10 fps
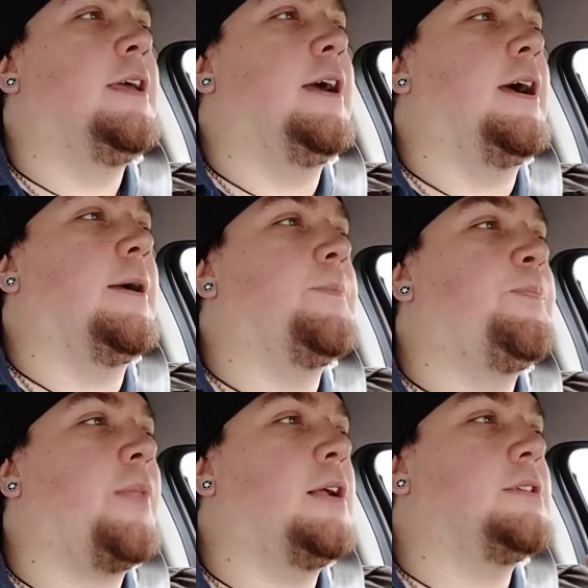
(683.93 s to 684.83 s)
um,
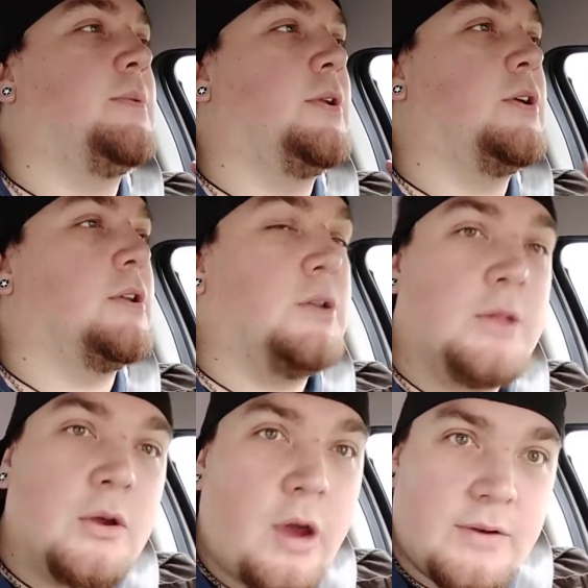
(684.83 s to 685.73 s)
someone who can do
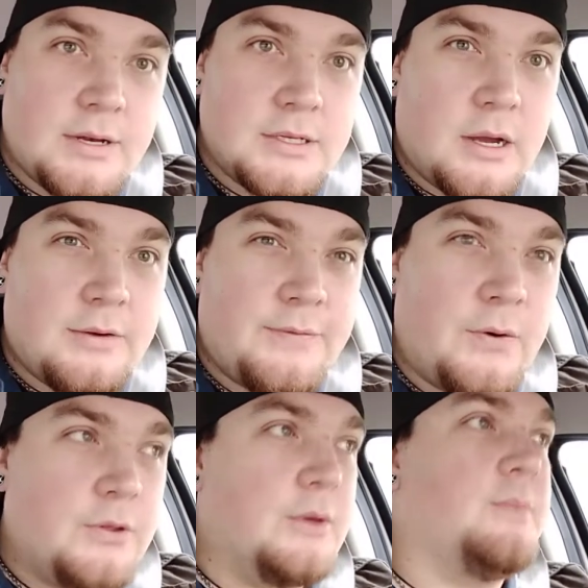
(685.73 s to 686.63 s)
their graphic design
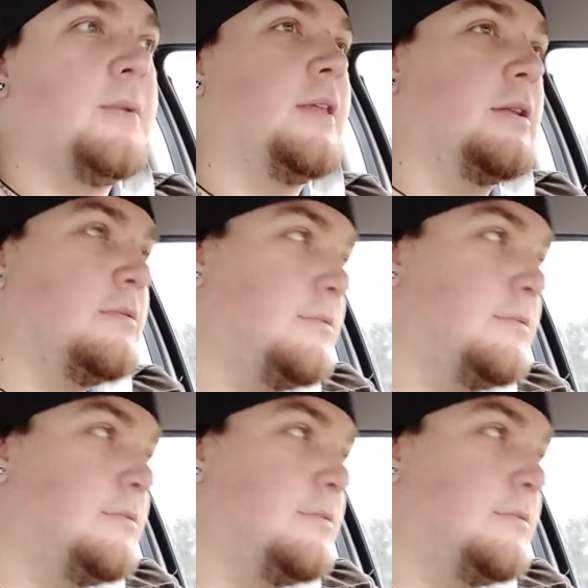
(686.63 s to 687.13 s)
for them and then